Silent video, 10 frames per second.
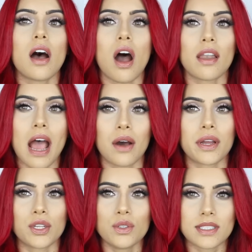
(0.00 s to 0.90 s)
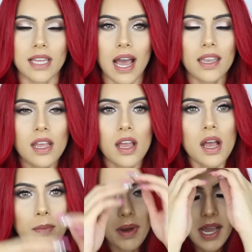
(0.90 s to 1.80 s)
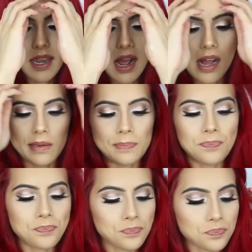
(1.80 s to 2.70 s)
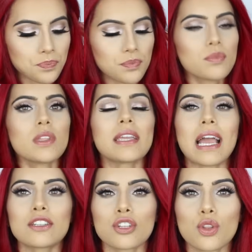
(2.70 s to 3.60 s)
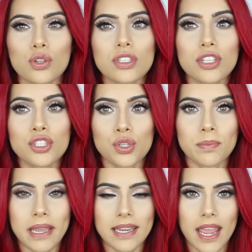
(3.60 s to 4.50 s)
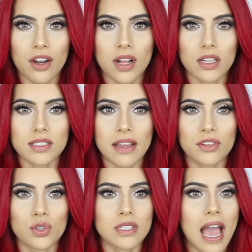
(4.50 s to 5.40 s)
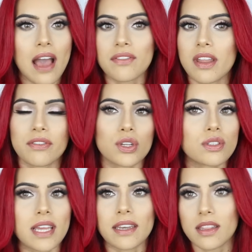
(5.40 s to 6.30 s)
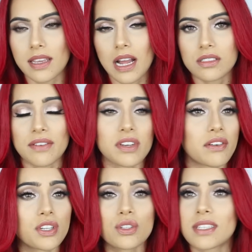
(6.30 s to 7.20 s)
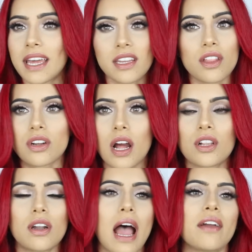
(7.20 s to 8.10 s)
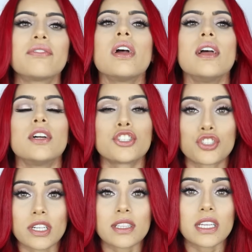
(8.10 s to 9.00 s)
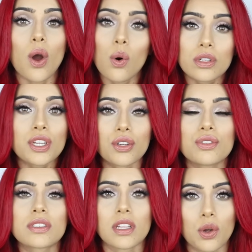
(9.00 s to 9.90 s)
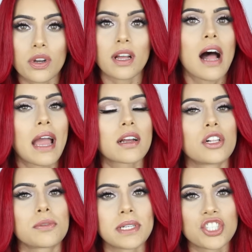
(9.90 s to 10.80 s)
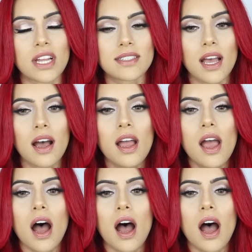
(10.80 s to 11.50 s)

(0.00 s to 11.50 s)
on how I use that. But yeah, so those are the two main hair colors I've used. I have never used anything else. I've never used any other color. I've strictly only used the L'Oreal High Color Magenta,